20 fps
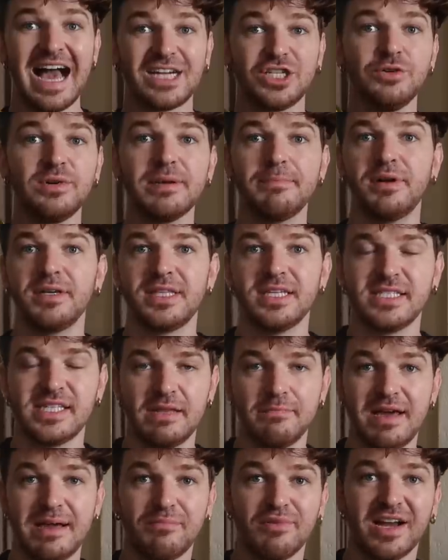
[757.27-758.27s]
I actually wanna put this
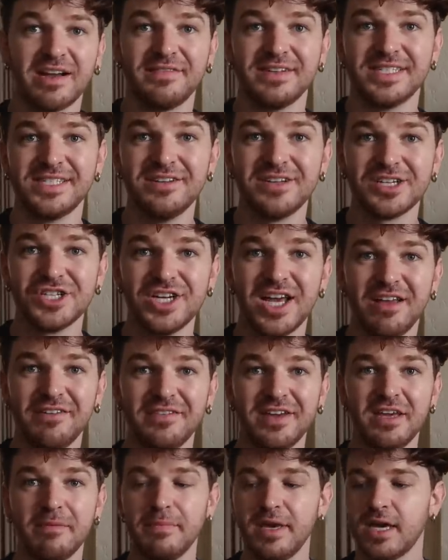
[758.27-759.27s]
in my breakfast nook
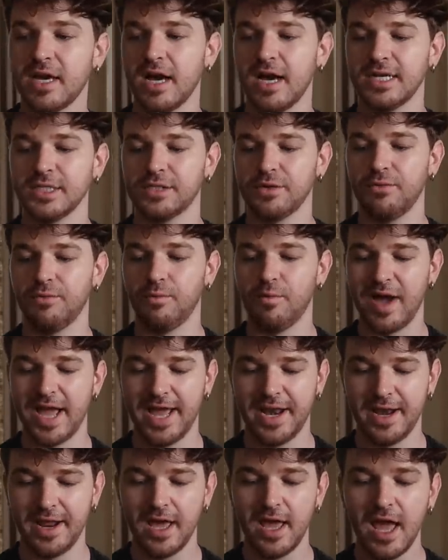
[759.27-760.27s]
shelving because
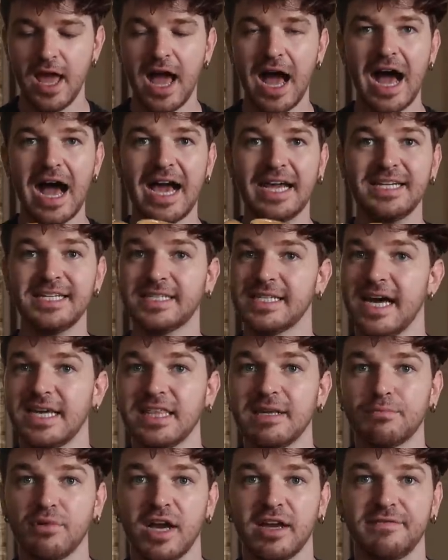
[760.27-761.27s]
when I
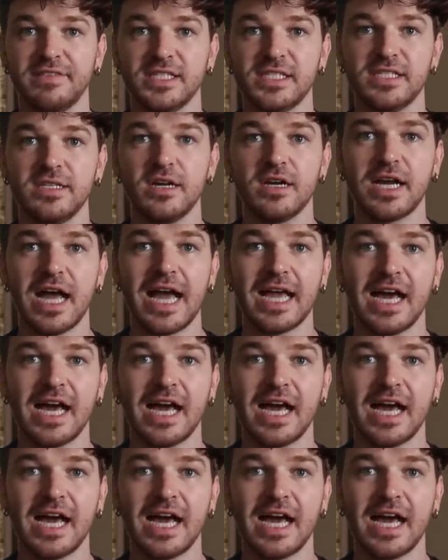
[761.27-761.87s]
designed the breakfast nook,